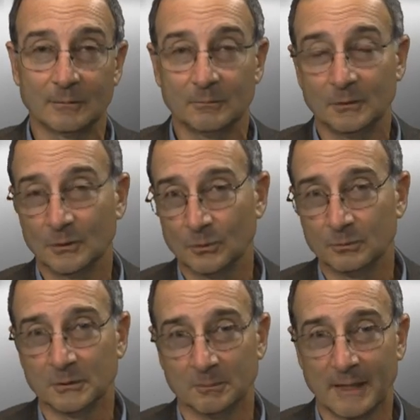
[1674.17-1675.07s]

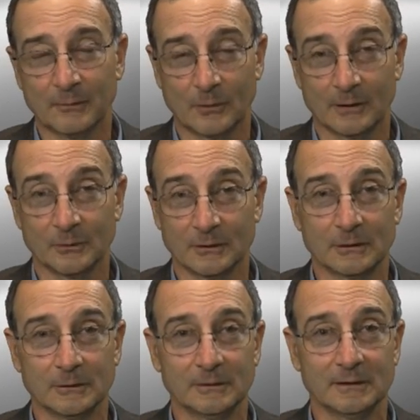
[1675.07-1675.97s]
you might want to
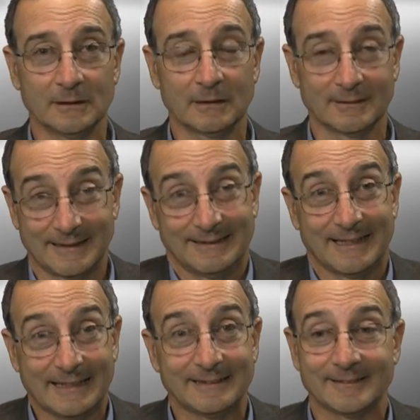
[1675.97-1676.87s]
include in there that I'd
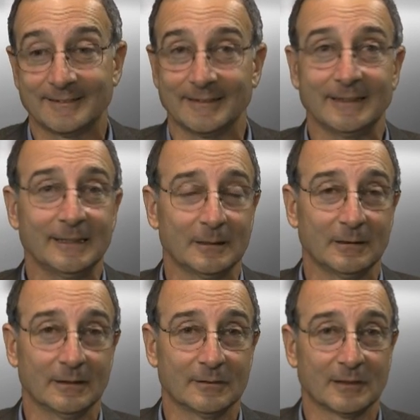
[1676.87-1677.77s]
like to see
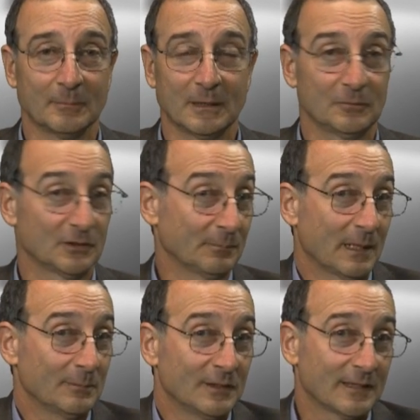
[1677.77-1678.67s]
in some of them.
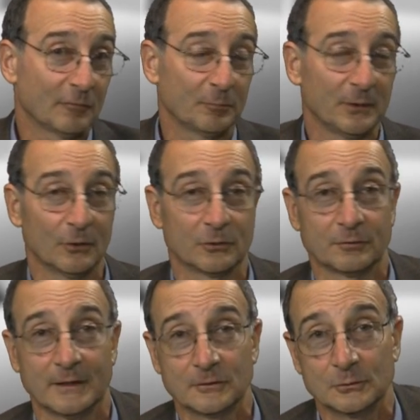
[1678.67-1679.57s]
Sometimes these FBOs or
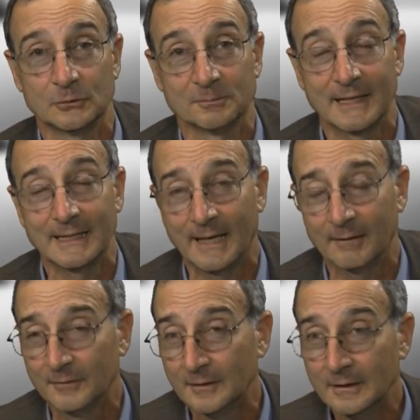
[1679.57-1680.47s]
flight schools might
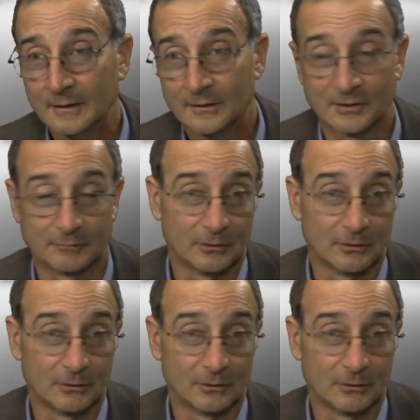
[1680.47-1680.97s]
have several